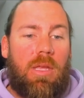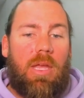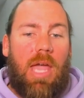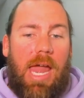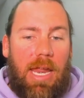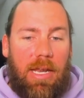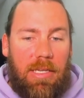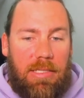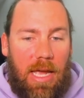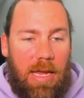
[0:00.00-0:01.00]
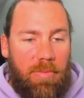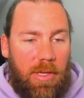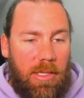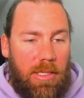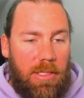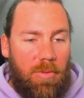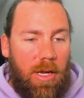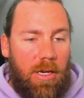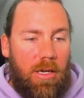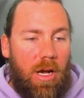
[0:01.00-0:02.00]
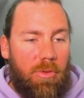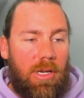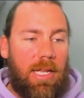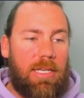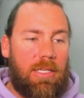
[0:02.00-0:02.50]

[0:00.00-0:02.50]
And then the same at this one, I would lean